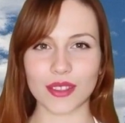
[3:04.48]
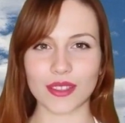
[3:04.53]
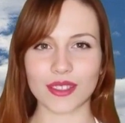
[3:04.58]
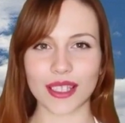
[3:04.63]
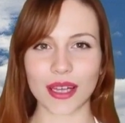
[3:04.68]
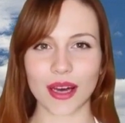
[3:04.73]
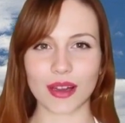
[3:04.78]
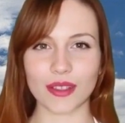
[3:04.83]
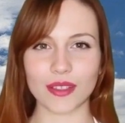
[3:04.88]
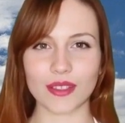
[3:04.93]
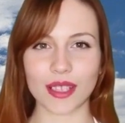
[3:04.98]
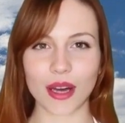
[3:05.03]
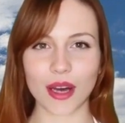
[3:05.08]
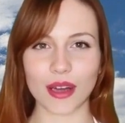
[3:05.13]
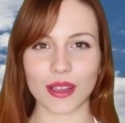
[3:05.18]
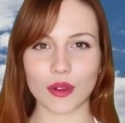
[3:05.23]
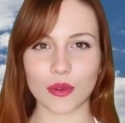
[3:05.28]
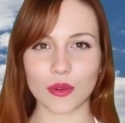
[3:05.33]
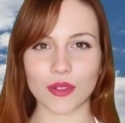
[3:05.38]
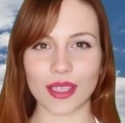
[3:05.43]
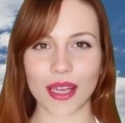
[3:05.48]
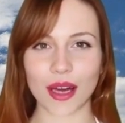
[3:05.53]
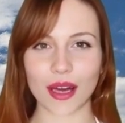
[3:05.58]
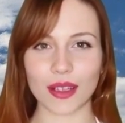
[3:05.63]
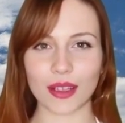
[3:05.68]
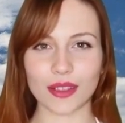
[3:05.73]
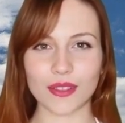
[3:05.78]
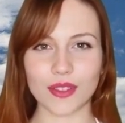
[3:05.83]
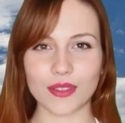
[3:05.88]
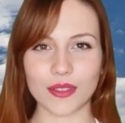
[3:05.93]
understand how your
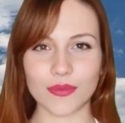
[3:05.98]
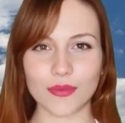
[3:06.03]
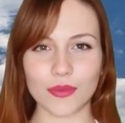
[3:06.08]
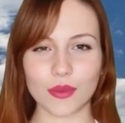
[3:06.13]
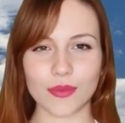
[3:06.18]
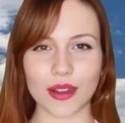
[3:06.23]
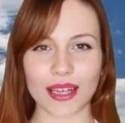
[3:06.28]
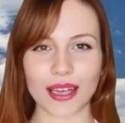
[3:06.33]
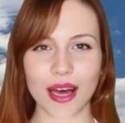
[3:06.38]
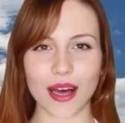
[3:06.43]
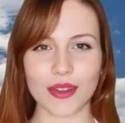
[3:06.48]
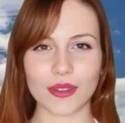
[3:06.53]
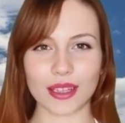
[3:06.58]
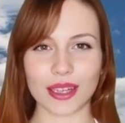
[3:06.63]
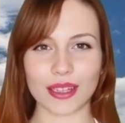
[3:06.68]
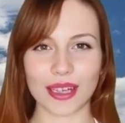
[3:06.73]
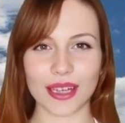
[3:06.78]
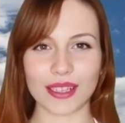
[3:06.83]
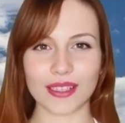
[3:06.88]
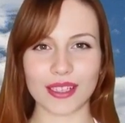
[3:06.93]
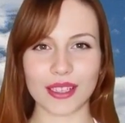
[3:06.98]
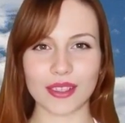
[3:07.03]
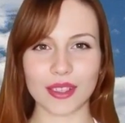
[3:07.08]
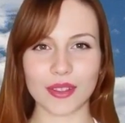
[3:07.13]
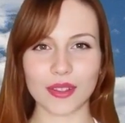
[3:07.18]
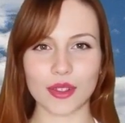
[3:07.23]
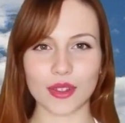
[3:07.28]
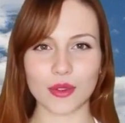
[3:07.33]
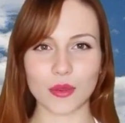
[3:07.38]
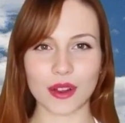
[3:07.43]
tax will be
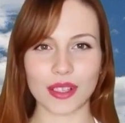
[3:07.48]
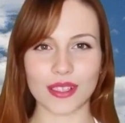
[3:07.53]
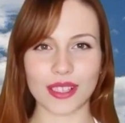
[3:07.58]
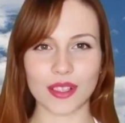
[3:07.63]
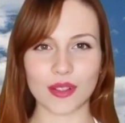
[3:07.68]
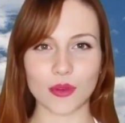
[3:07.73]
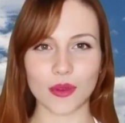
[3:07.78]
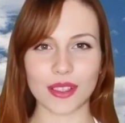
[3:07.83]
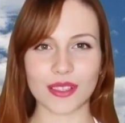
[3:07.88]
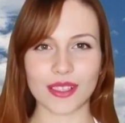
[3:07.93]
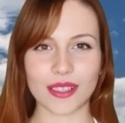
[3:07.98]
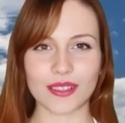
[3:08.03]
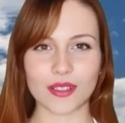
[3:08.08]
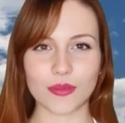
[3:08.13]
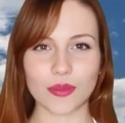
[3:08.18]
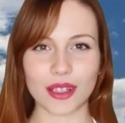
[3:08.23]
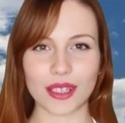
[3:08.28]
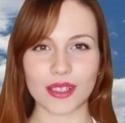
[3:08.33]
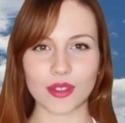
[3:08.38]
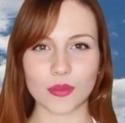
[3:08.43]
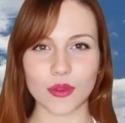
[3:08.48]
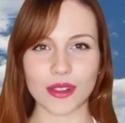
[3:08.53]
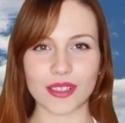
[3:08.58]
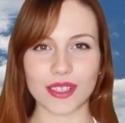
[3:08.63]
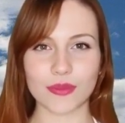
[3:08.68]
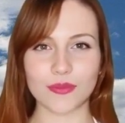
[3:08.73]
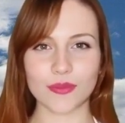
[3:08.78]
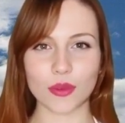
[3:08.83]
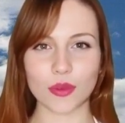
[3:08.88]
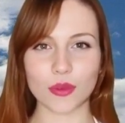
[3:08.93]
calculated for
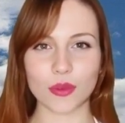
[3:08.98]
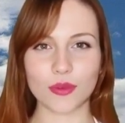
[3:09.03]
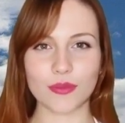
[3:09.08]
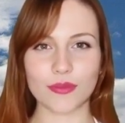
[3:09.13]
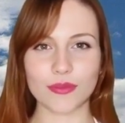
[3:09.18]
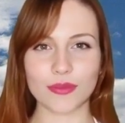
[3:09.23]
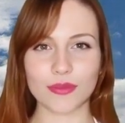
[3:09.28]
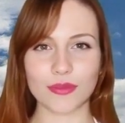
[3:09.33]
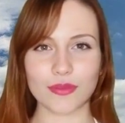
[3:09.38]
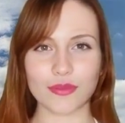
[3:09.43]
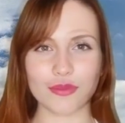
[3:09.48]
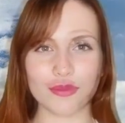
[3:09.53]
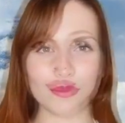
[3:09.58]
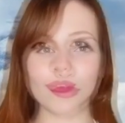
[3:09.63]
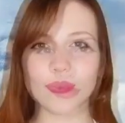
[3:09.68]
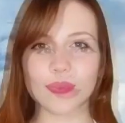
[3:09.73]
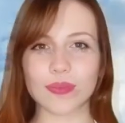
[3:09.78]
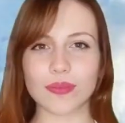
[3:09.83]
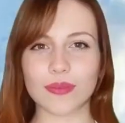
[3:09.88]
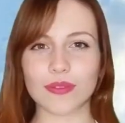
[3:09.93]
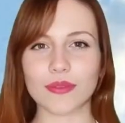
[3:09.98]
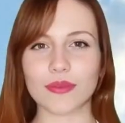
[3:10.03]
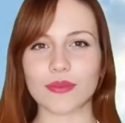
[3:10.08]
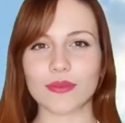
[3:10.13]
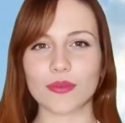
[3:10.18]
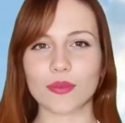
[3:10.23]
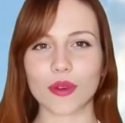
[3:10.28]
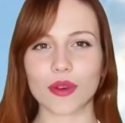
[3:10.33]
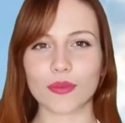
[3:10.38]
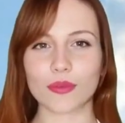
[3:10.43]
2023-24.
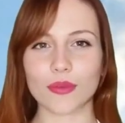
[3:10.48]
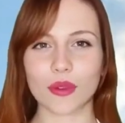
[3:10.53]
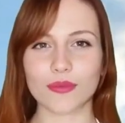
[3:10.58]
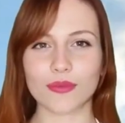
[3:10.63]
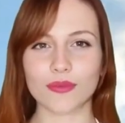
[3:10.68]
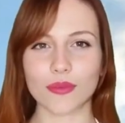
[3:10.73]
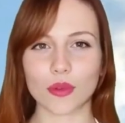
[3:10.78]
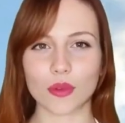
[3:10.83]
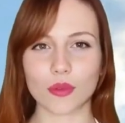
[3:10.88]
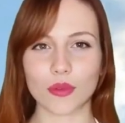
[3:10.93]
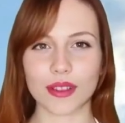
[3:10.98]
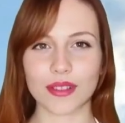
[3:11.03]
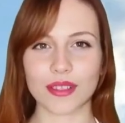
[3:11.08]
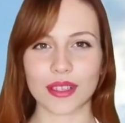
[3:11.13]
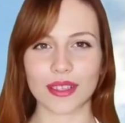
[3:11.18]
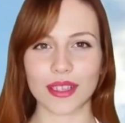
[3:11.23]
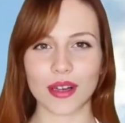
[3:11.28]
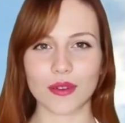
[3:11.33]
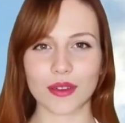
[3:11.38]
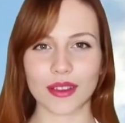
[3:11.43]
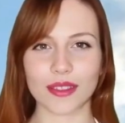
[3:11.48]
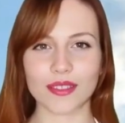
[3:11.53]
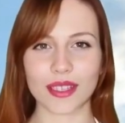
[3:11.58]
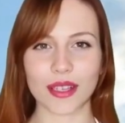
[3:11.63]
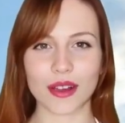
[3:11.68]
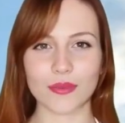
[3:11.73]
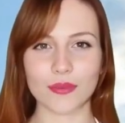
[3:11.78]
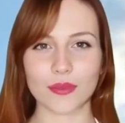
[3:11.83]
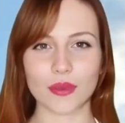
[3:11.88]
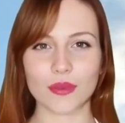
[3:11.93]
We move forward in our
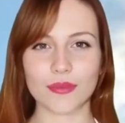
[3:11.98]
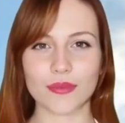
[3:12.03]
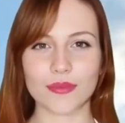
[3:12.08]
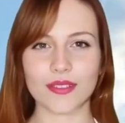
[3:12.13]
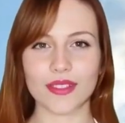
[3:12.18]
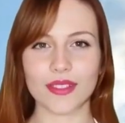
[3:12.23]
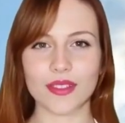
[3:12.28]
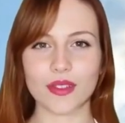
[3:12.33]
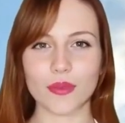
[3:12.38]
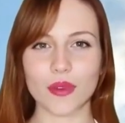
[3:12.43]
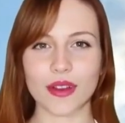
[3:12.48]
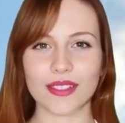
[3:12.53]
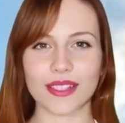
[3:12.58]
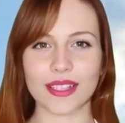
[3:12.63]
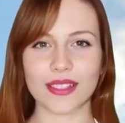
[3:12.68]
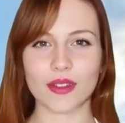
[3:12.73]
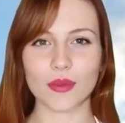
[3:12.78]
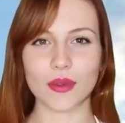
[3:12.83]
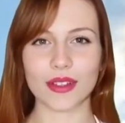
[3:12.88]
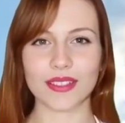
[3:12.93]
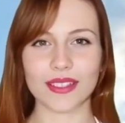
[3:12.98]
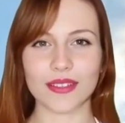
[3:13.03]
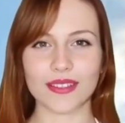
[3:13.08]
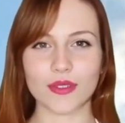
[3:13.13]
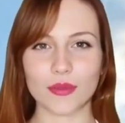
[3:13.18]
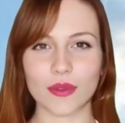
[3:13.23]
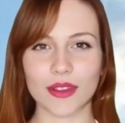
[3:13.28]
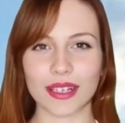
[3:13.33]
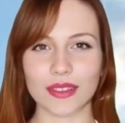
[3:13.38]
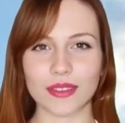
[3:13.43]
example to
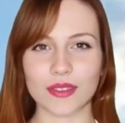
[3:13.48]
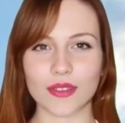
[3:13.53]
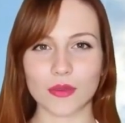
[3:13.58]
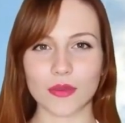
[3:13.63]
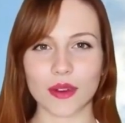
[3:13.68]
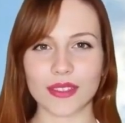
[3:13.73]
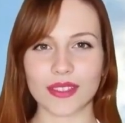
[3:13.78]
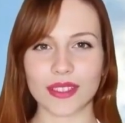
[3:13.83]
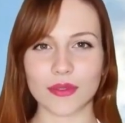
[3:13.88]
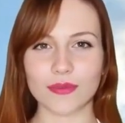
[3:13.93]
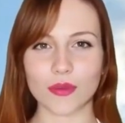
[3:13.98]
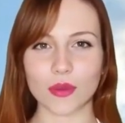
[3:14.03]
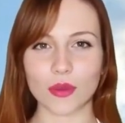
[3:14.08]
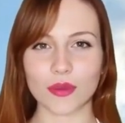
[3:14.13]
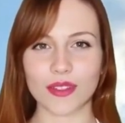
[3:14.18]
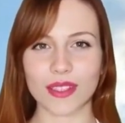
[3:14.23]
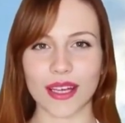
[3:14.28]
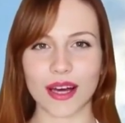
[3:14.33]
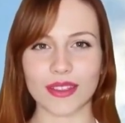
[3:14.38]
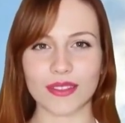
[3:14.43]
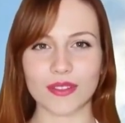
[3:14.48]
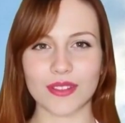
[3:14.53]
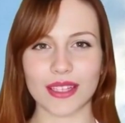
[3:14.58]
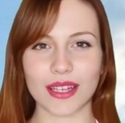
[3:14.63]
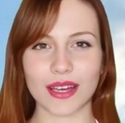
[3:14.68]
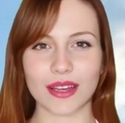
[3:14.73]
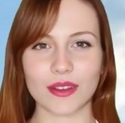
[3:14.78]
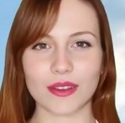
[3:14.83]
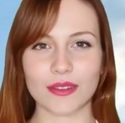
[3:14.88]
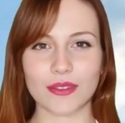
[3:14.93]
2023-24
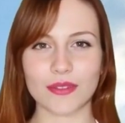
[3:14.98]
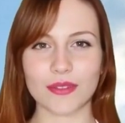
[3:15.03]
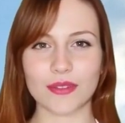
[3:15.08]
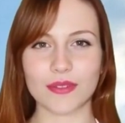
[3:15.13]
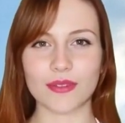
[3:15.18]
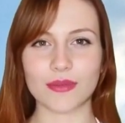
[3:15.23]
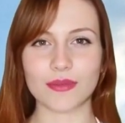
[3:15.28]
tax year.